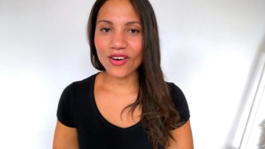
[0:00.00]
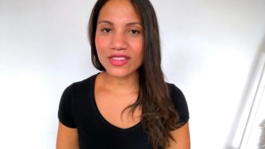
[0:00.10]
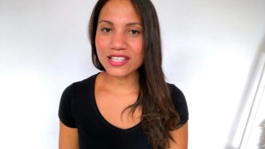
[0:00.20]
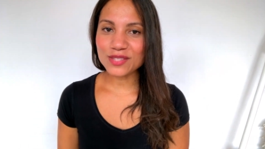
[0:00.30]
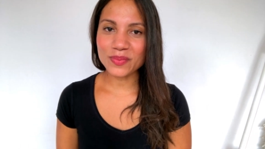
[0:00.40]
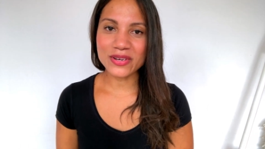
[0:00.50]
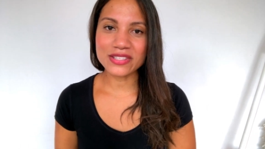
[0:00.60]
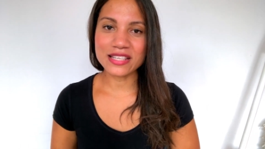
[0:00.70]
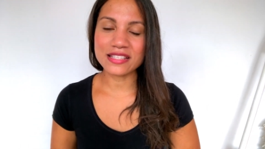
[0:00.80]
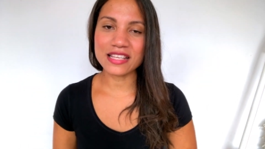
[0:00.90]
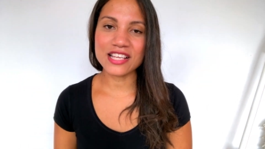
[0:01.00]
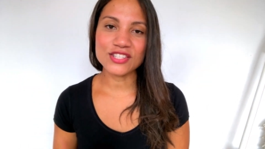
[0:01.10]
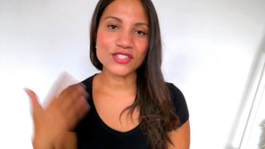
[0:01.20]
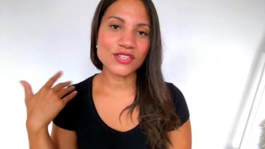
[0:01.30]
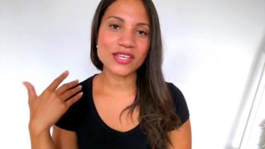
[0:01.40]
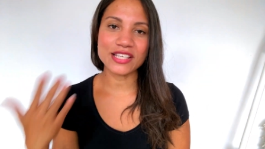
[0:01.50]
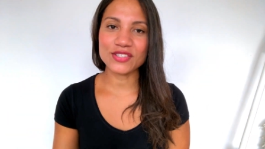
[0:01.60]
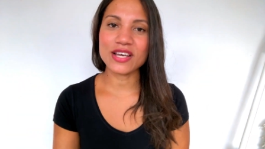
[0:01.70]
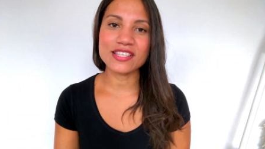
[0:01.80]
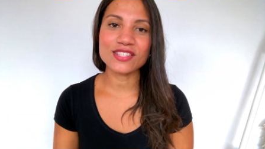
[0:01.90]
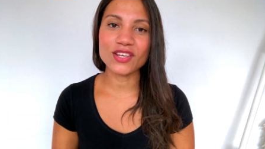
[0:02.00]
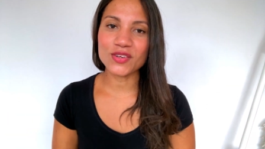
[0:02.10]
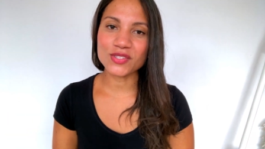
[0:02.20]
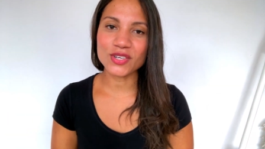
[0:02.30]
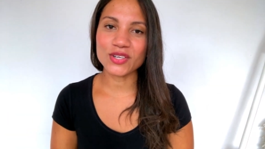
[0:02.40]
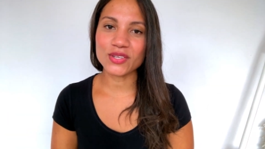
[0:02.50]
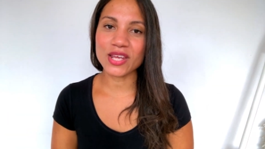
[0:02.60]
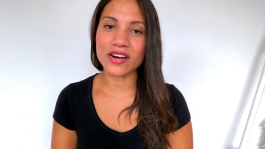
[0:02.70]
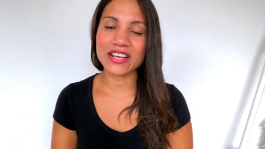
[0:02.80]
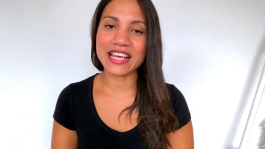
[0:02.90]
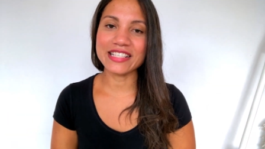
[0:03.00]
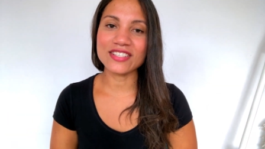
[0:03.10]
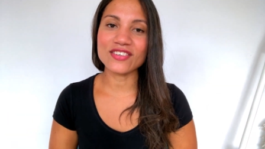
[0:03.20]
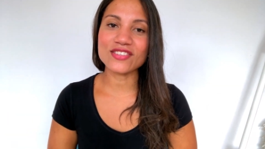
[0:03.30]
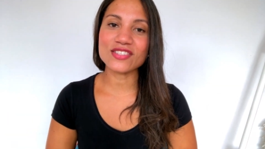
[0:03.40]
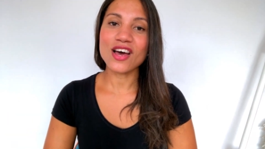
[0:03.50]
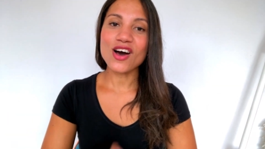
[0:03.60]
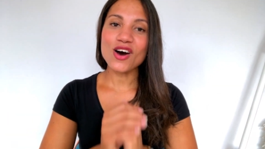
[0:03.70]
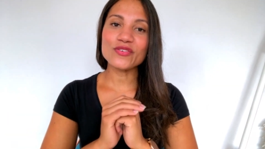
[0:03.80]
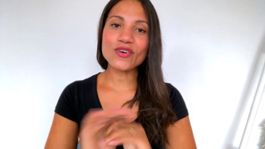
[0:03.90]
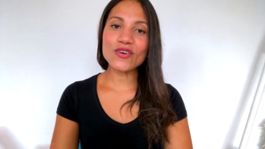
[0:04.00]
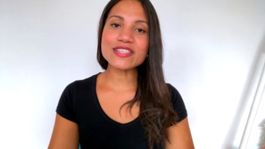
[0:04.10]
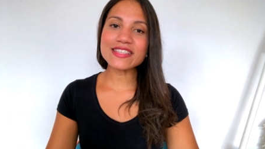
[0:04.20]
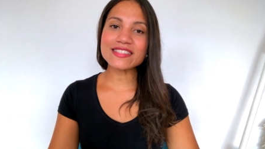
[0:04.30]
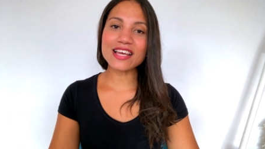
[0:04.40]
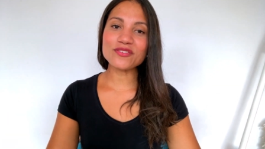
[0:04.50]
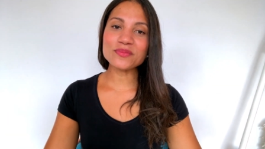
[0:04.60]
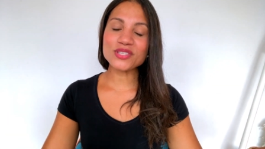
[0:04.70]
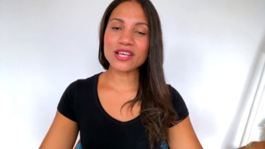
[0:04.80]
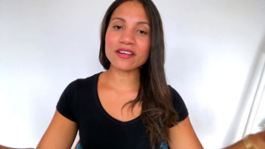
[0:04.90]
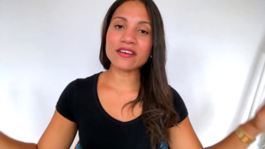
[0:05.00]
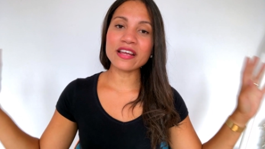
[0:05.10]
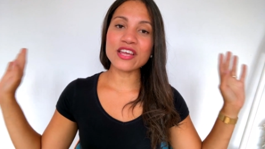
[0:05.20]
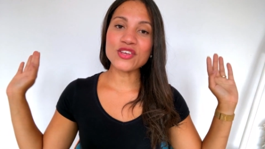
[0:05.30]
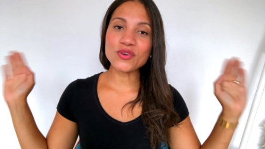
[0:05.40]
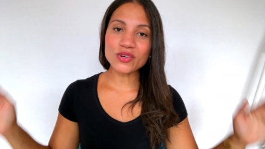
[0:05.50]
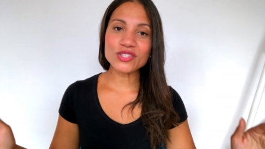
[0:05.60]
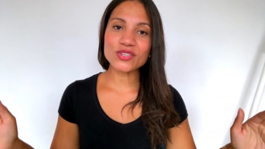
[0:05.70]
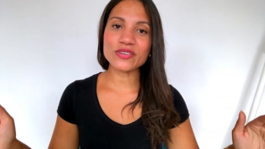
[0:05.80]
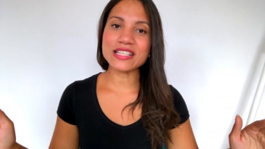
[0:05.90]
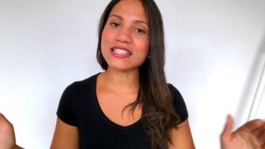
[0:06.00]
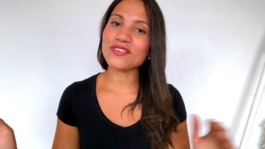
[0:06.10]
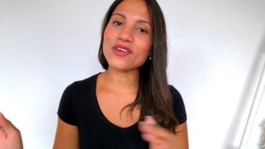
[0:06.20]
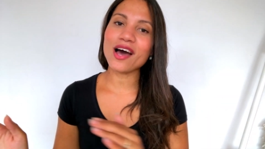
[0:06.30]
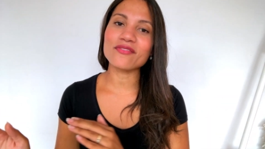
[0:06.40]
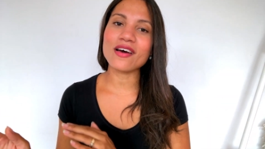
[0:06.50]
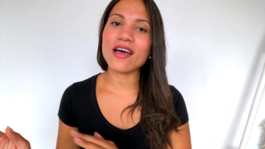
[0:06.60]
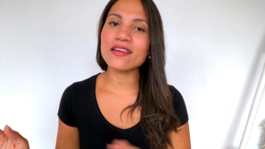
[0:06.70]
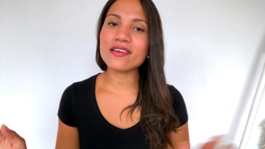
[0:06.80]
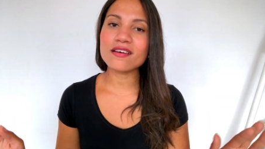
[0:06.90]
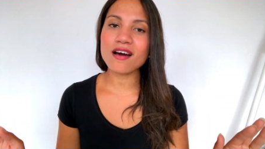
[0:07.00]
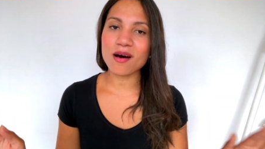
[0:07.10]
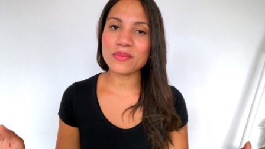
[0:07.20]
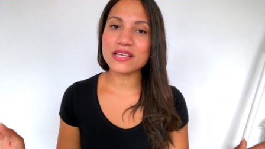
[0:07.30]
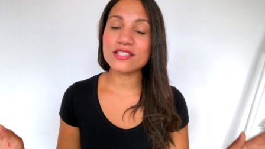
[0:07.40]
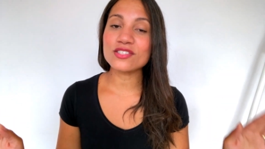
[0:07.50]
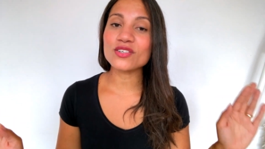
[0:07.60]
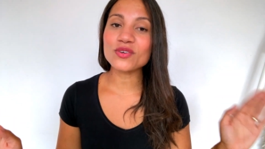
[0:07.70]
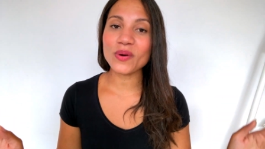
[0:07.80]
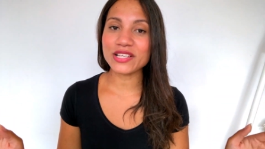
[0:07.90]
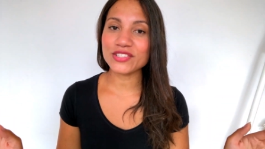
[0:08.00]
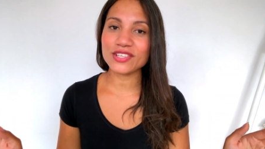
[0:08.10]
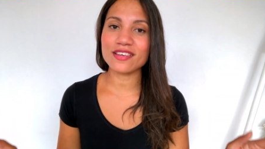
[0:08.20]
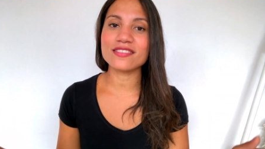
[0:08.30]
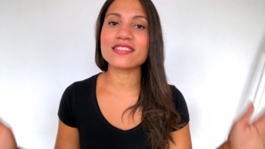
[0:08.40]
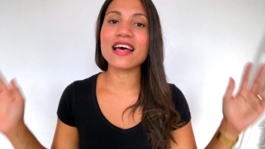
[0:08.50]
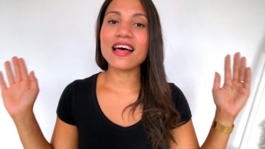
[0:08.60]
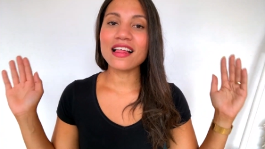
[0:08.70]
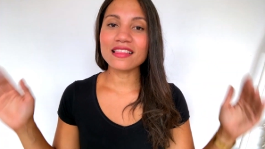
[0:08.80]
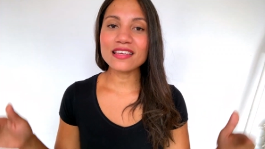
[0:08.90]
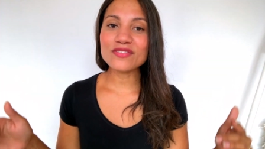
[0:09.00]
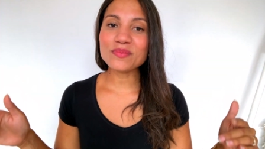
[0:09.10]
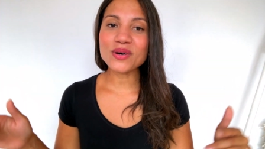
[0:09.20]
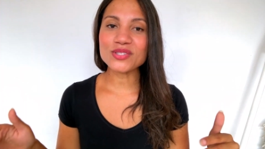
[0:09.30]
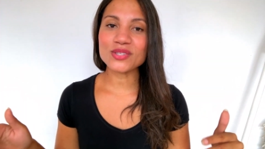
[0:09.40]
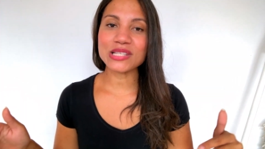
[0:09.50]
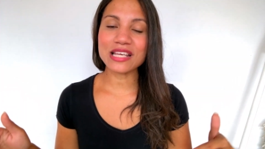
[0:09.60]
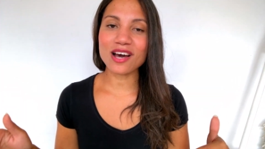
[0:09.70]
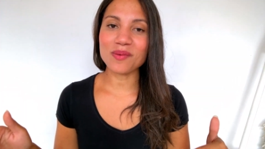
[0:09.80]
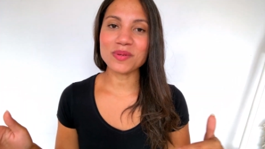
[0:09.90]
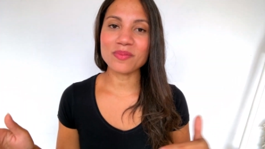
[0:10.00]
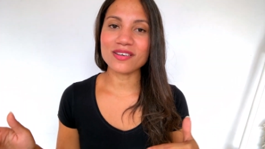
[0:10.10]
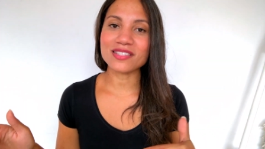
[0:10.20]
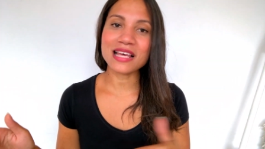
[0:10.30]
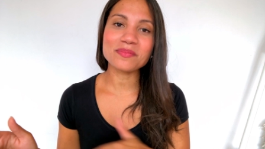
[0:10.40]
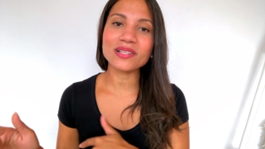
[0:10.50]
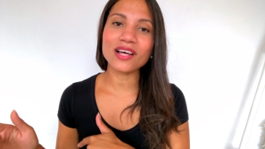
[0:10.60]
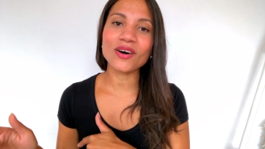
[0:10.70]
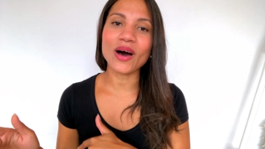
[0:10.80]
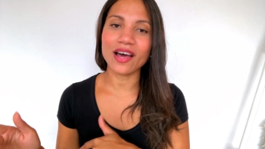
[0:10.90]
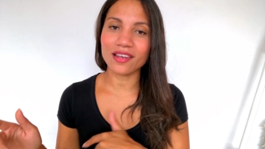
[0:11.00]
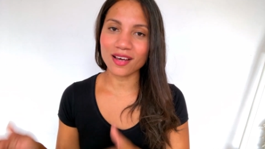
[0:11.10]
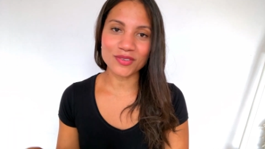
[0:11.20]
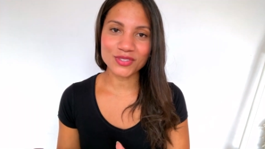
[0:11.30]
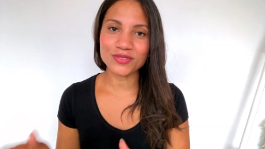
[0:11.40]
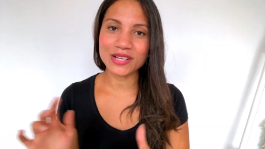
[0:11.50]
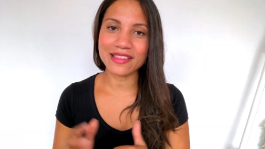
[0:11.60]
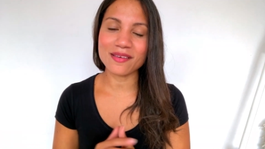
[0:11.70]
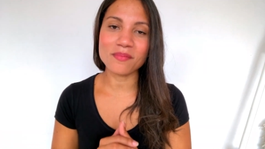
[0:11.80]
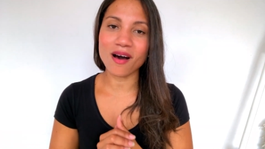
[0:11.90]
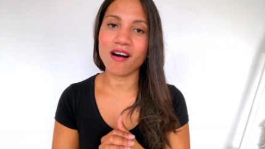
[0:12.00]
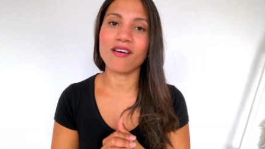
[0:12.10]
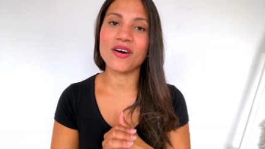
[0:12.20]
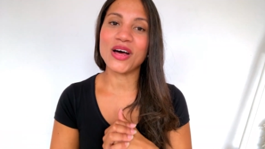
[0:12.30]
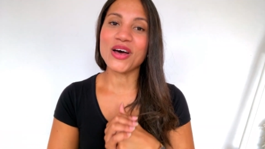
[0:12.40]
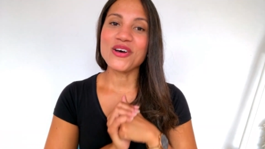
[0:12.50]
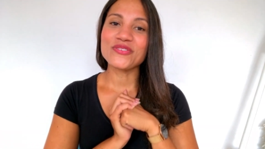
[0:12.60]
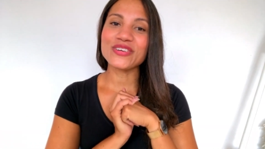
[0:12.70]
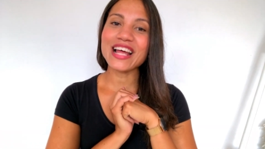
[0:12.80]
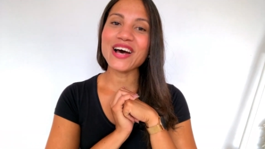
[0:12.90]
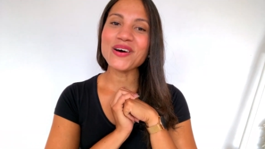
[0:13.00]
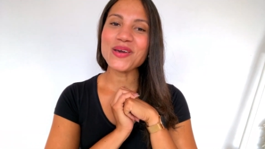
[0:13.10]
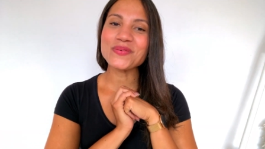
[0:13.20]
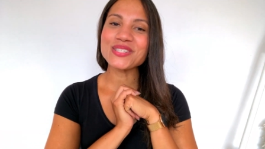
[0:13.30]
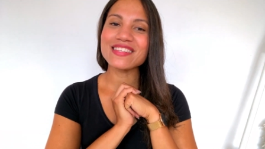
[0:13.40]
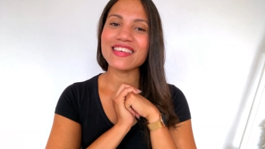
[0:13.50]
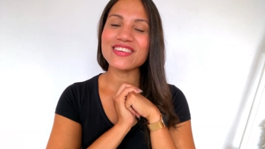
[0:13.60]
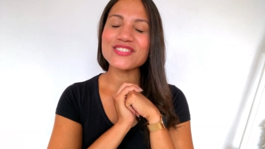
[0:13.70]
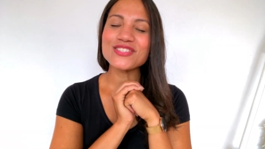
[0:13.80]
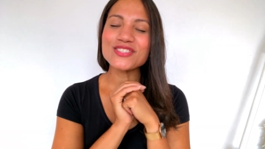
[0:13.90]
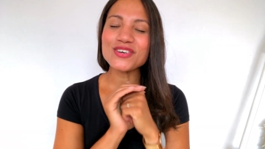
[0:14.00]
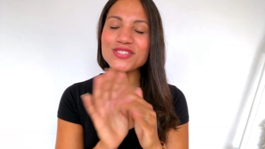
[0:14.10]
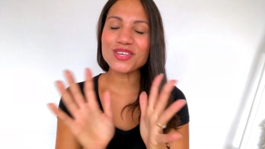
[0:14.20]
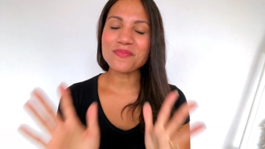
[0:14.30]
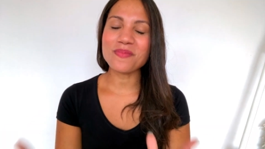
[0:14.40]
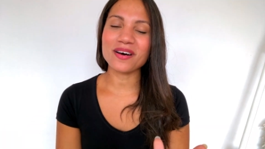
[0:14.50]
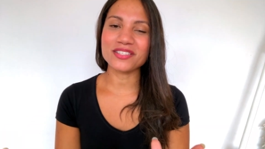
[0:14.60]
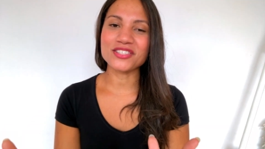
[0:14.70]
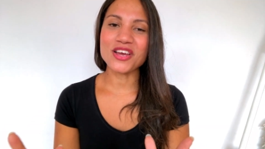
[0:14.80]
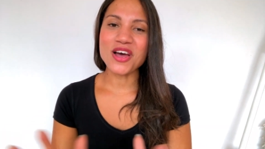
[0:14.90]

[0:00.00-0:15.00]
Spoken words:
all the experiences and to get you guys closer to the archangels. Of course, aside from sharing your stories, if you have any comments or questions, leave them also in the comment box down below. I love to read them all. For now, I want to thank you so much